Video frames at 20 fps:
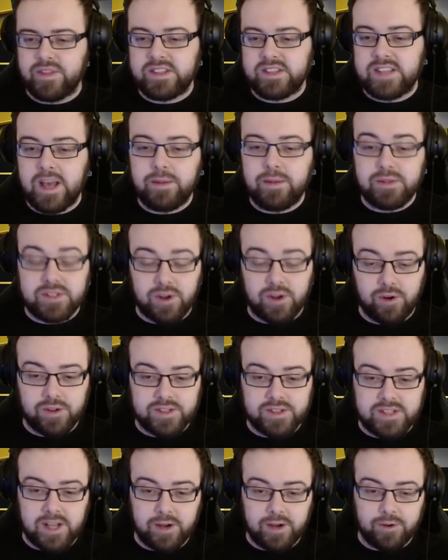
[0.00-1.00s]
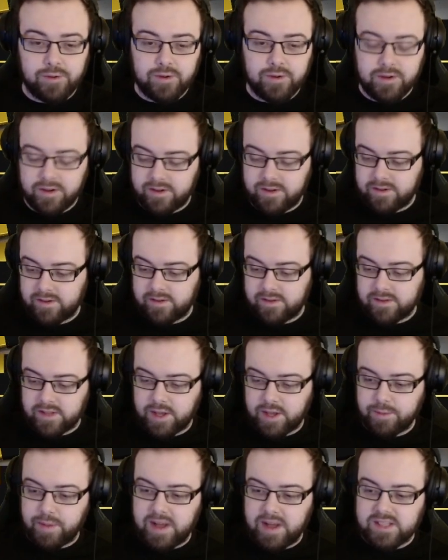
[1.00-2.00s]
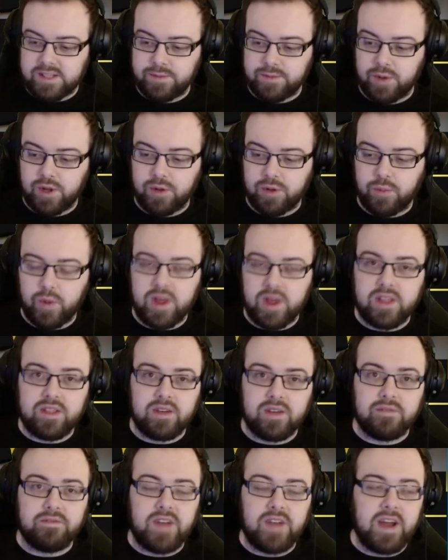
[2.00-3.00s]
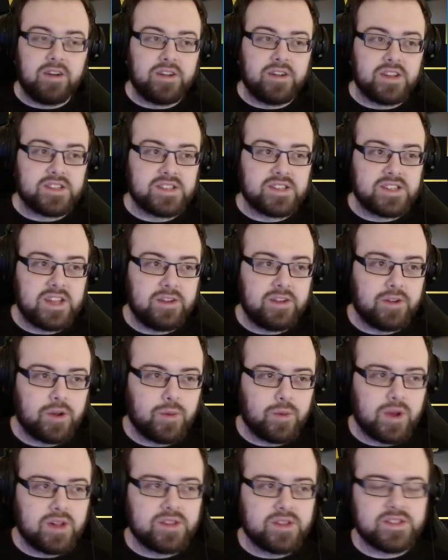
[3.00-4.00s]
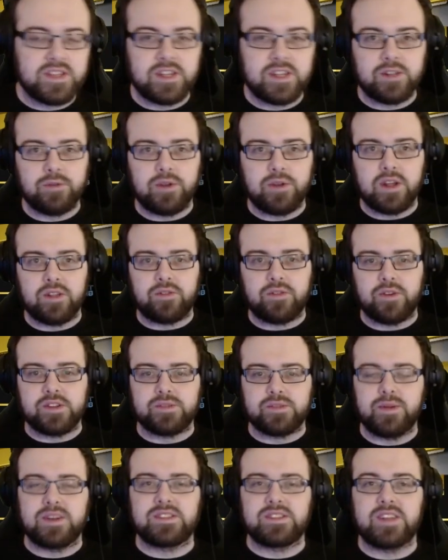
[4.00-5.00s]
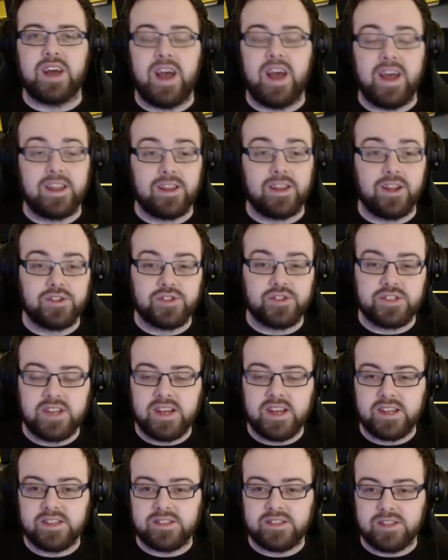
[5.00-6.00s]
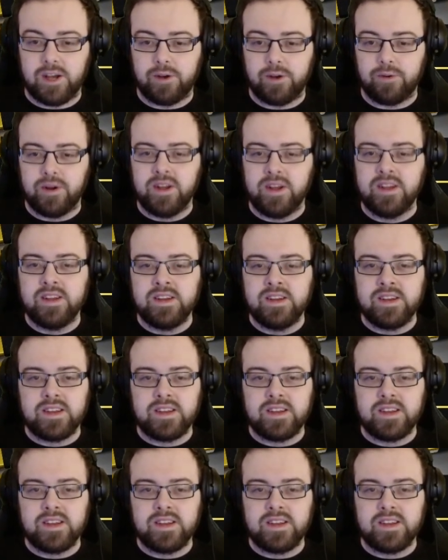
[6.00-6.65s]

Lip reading: This game is also compatible with various steering wheels, including Thrustmaster and Logitech, so